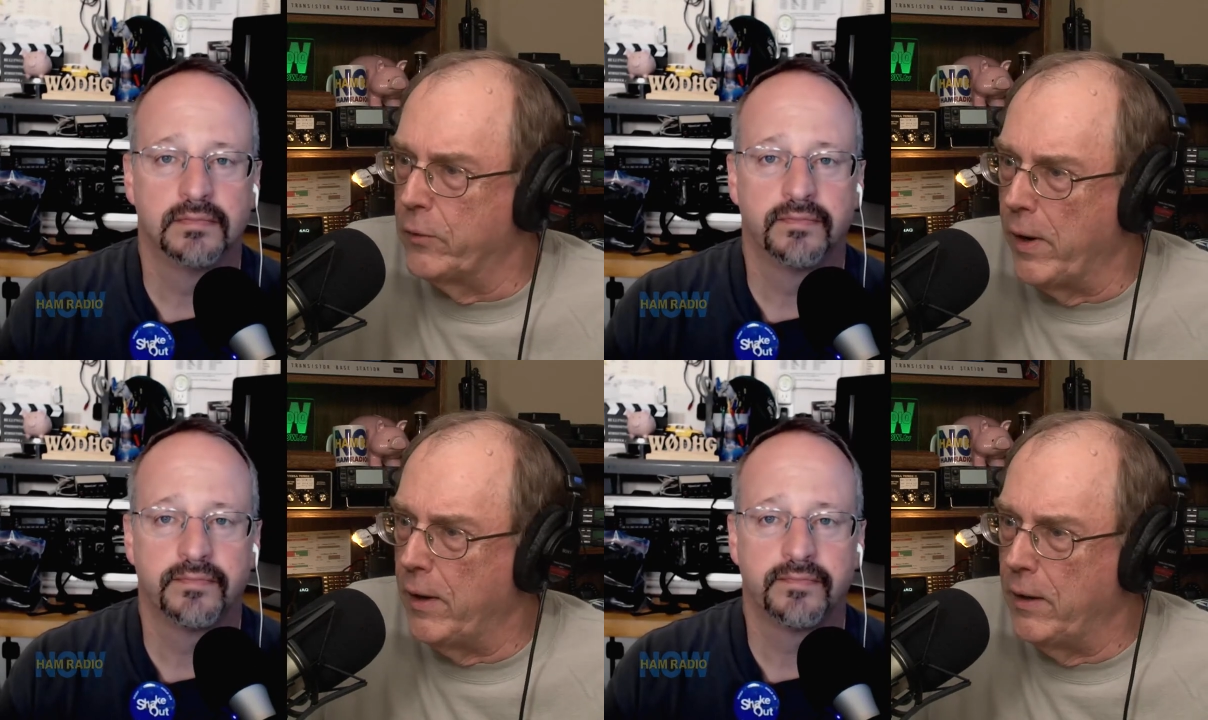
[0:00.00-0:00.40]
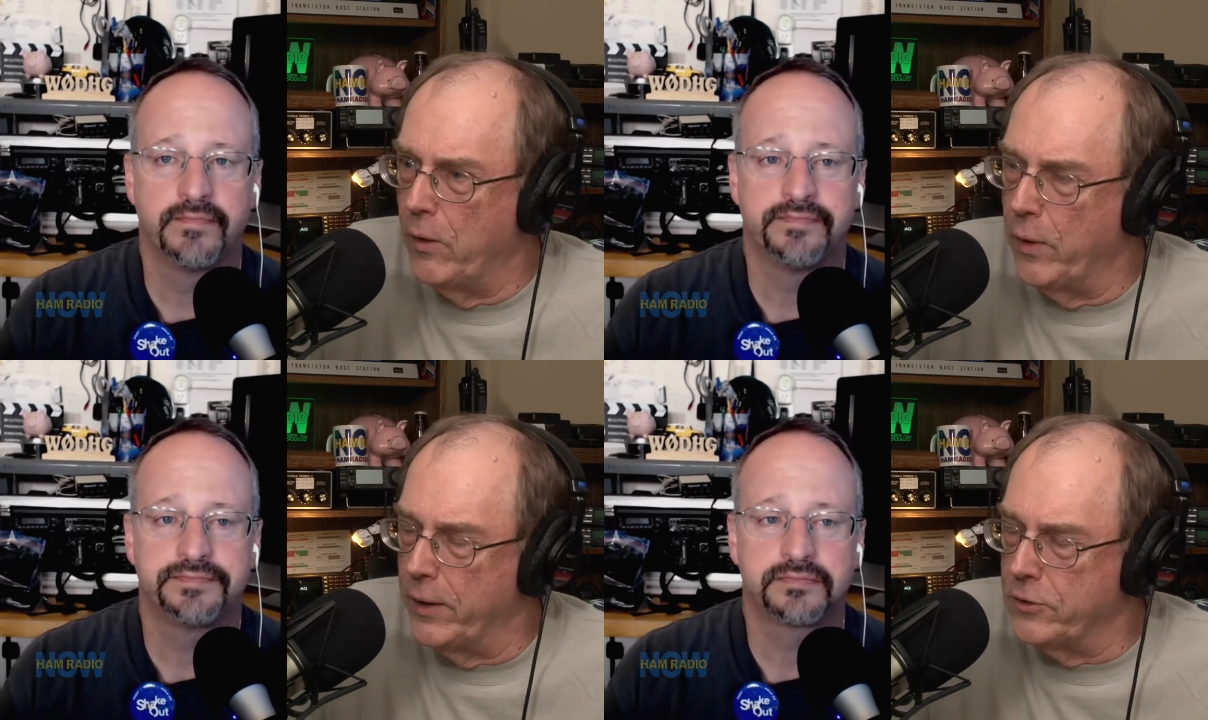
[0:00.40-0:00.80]
Speaker 1: on the
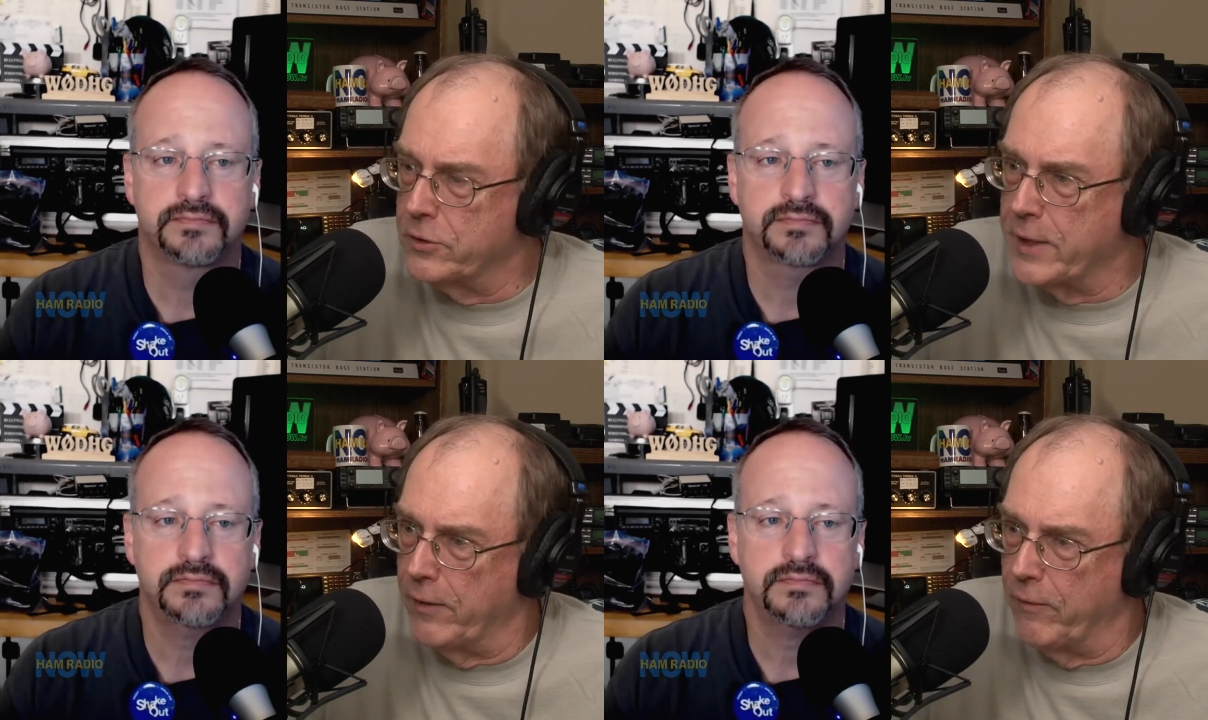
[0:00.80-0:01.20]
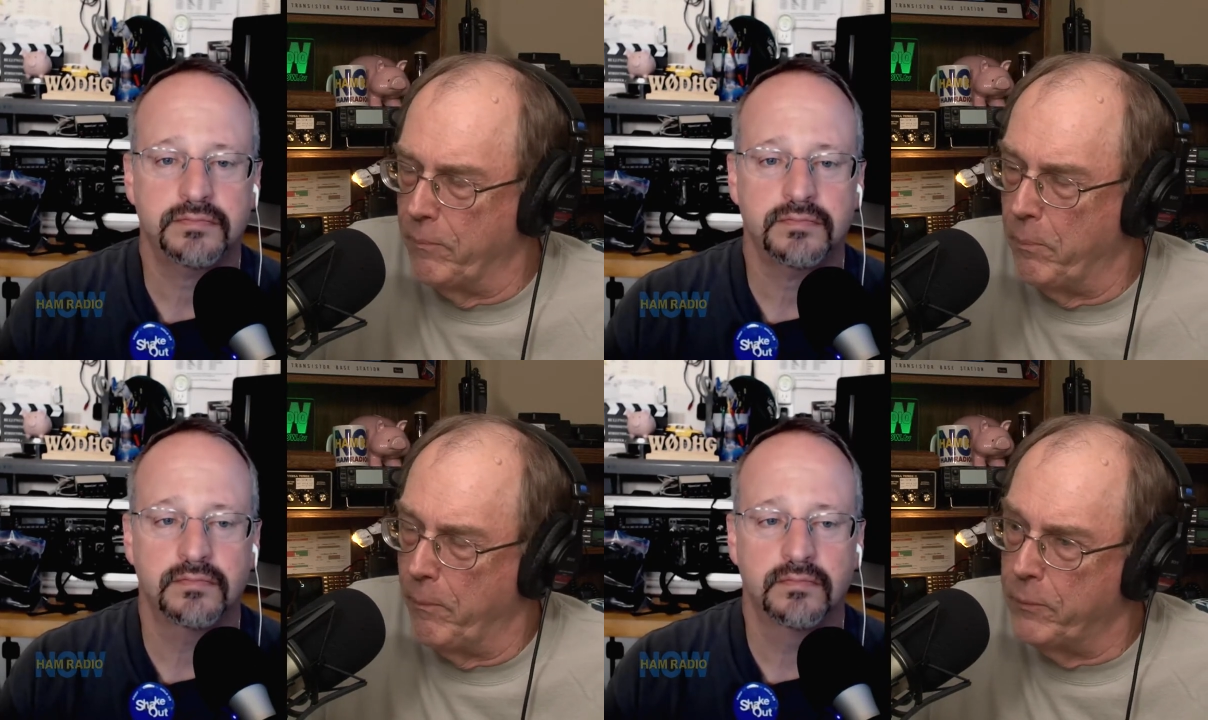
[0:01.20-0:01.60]
radio and just
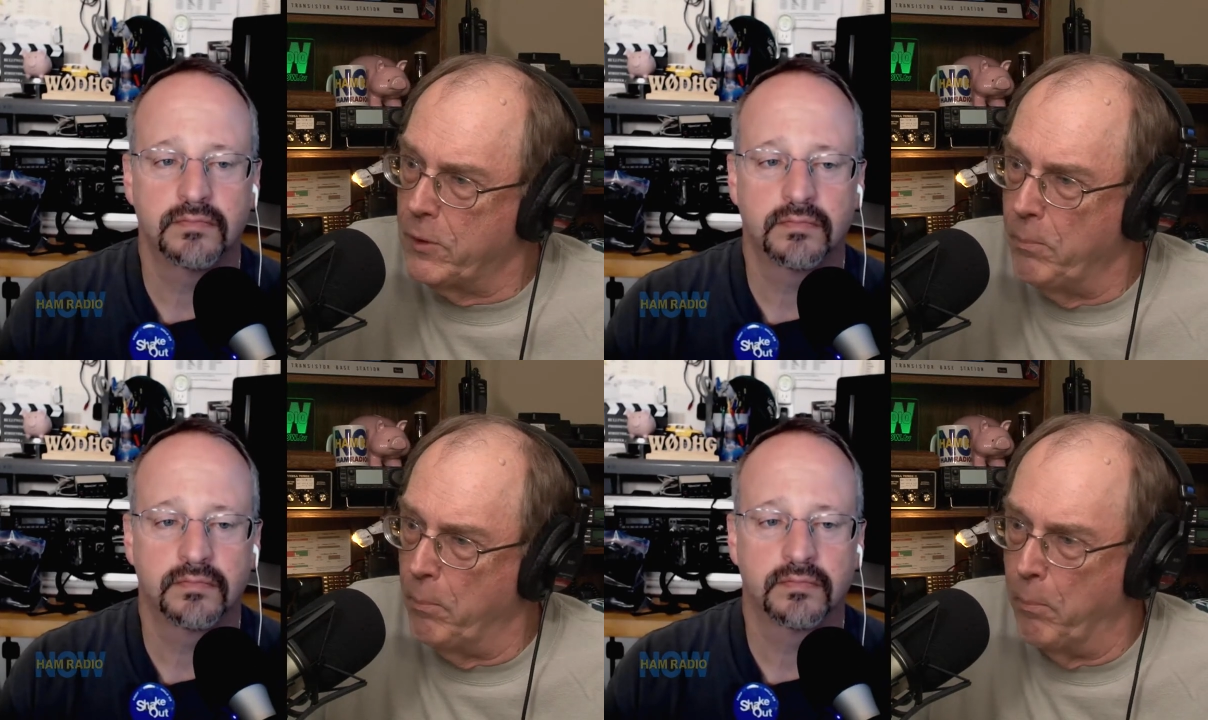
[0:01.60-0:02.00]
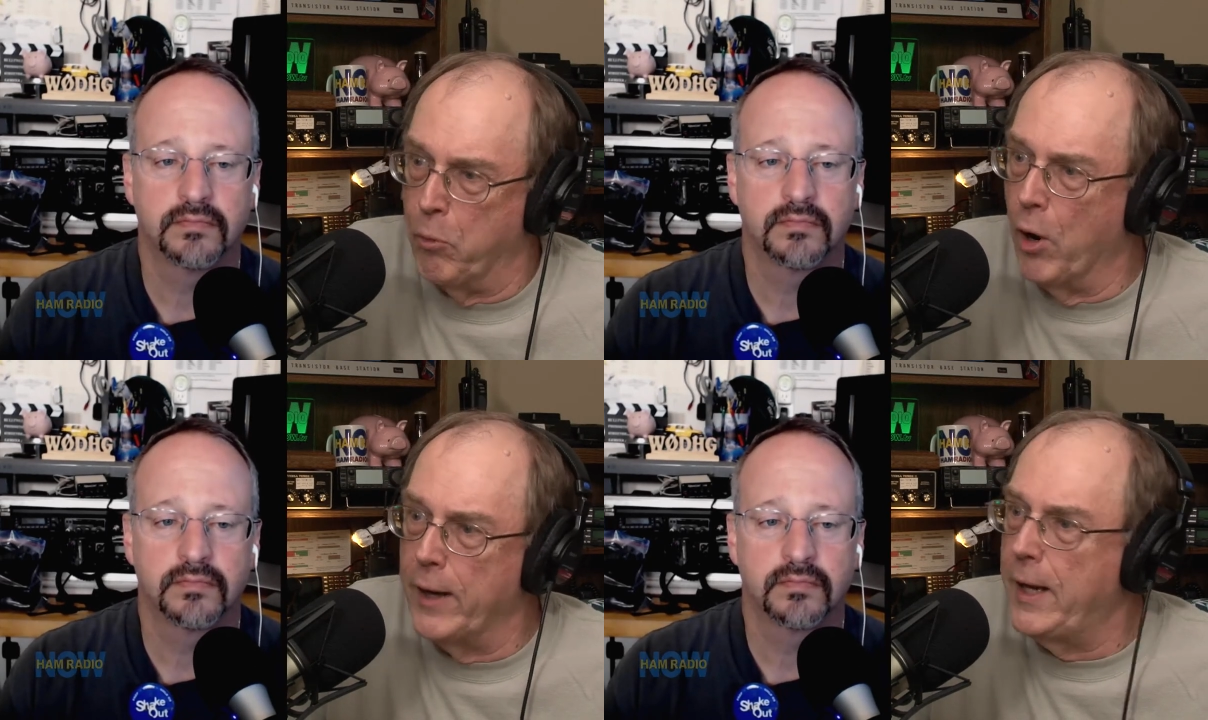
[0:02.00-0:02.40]
kind of
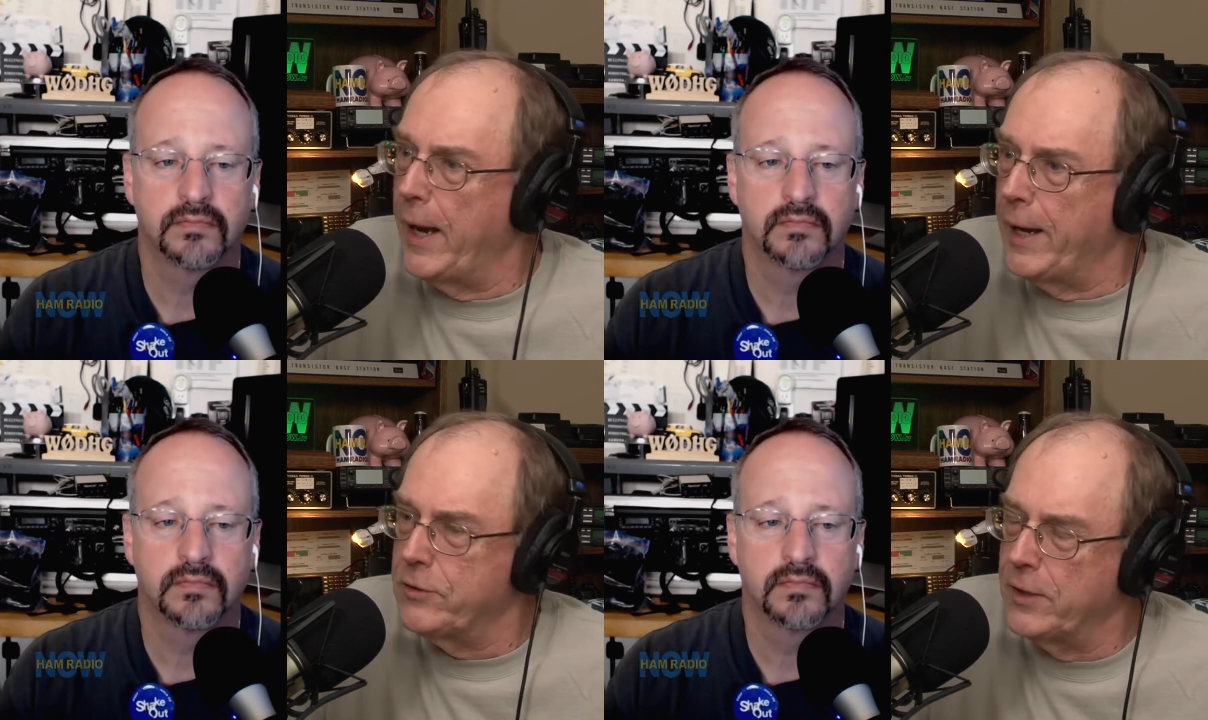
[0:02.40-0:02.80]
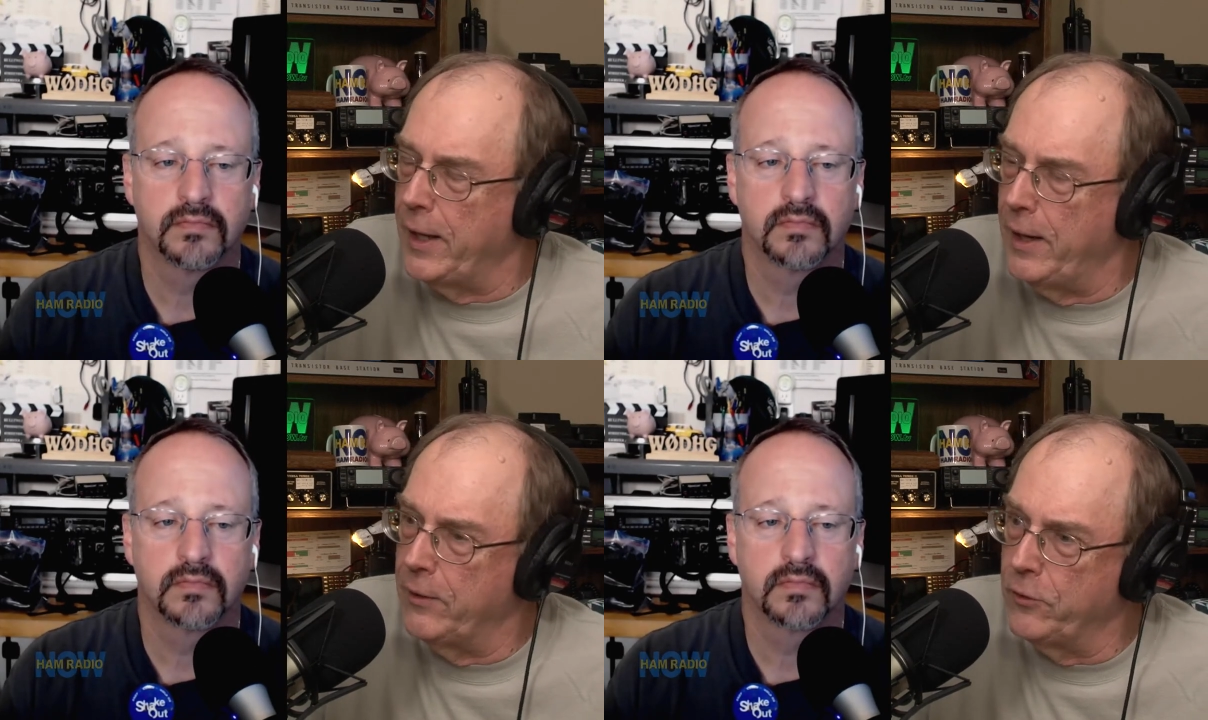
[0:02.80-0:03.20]

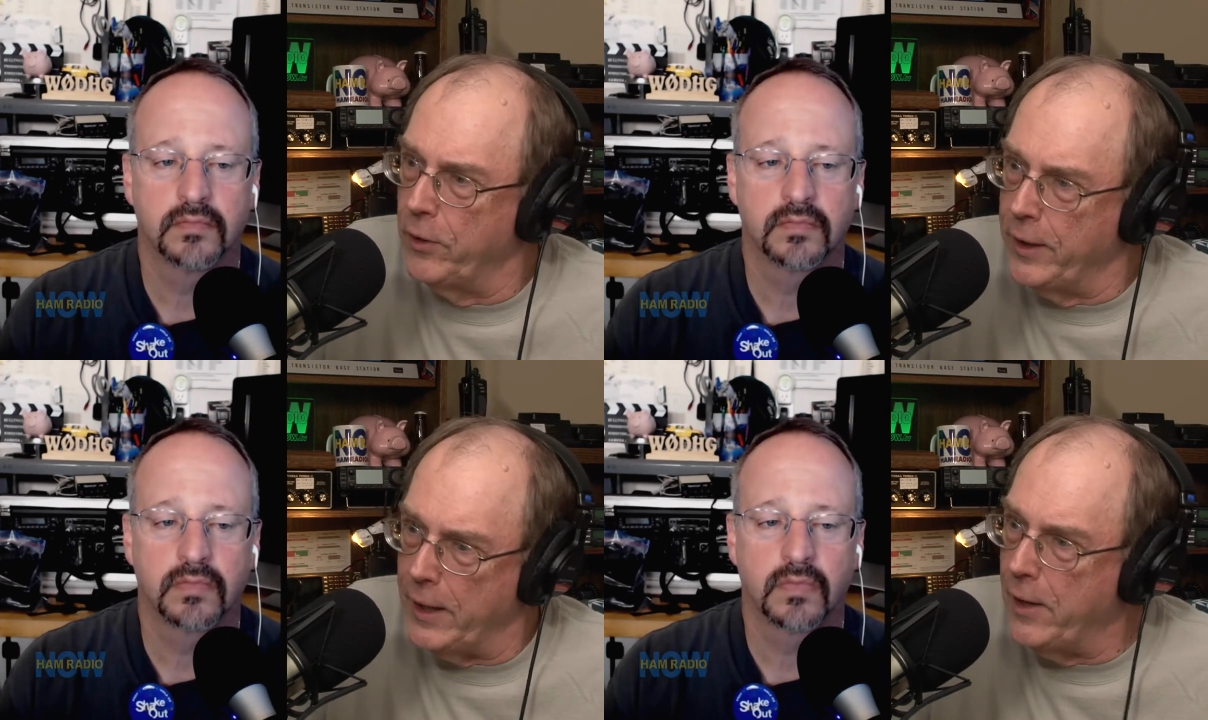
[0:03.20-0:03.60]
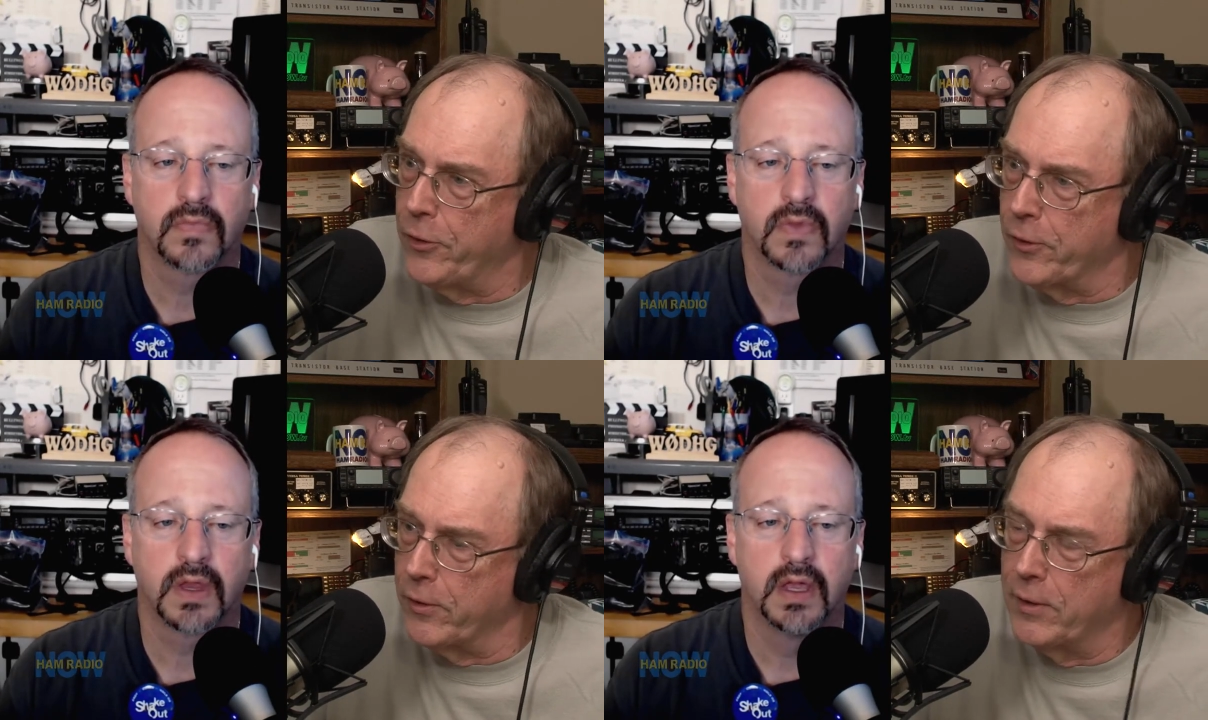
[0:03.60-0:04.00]
broadcasting into
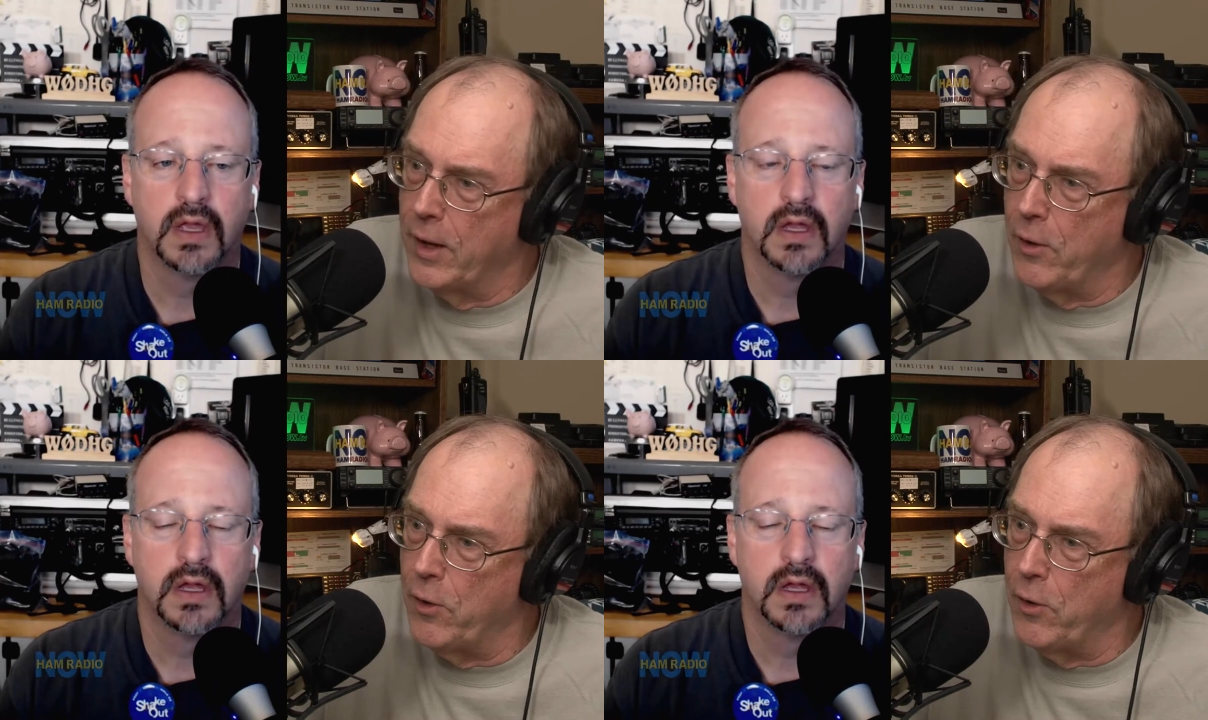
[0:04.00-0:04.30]
the ether?